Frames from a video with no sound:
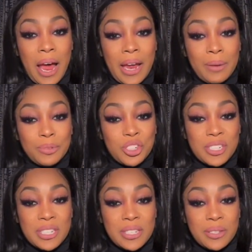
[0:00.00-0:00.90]
I am
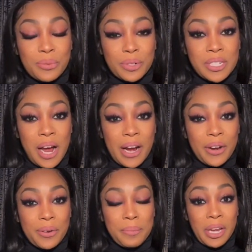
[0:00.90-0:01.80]
just
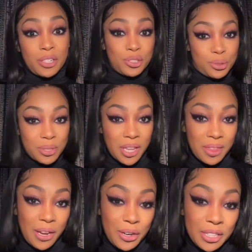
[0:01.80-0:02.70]
retired, making sure
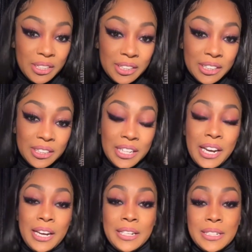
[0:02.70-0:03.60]
that they're good
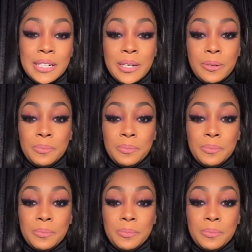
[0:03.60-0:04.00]
and